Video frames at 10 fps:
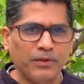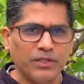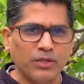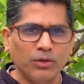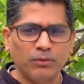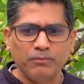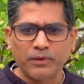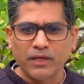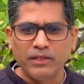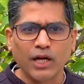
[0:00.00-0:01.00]
So
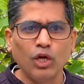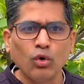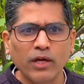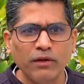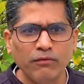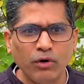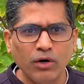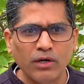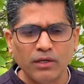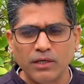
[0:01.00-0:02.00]
they're looking
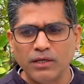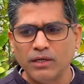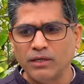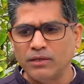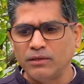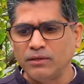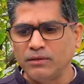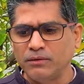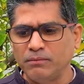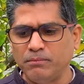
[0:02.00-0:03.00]
for
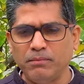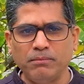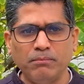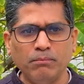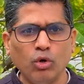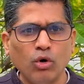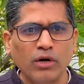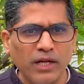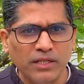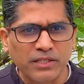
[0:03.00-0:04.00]
more
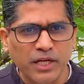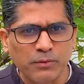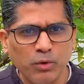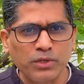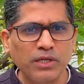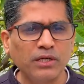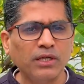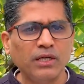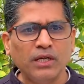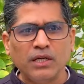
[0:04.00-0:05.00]
real estate exposure.
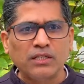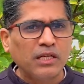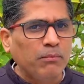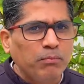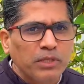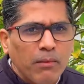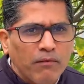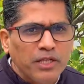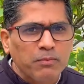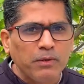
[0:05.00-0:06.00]
Some
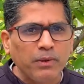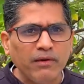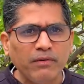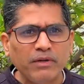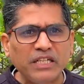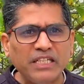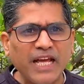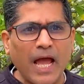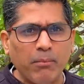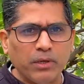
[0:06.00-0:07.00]
of these people have even
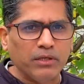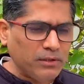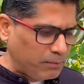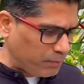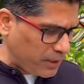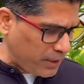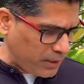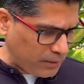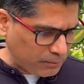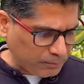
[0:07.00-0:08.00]
dabbled
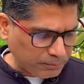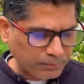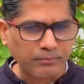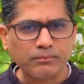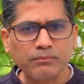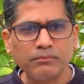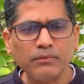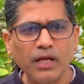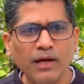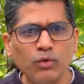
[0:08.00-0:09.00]
in,
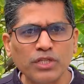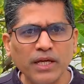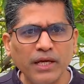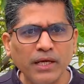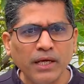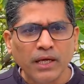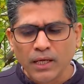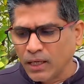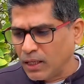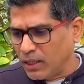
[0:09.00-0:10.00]
I would say,
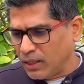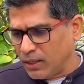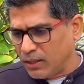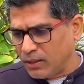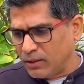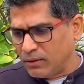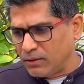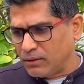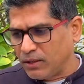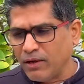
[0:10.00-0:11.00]

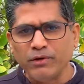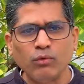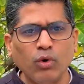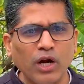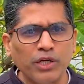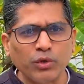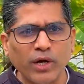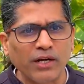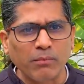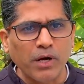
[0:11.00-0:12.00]
having one or two
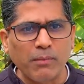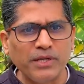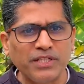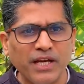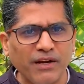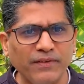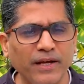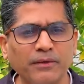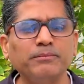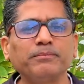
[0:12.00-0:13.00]
rental properties here and
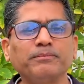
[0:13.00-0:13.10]
there.